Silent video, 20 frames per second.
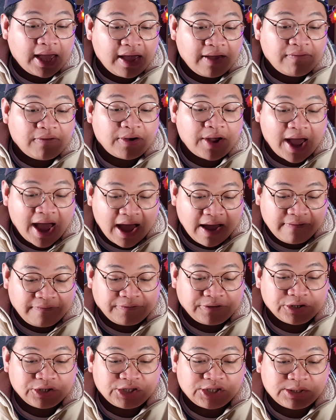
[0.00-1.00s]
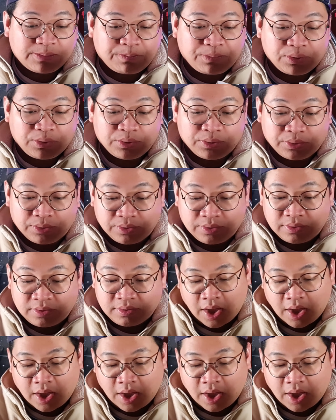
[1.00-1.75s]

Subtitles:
Ever After Spoon.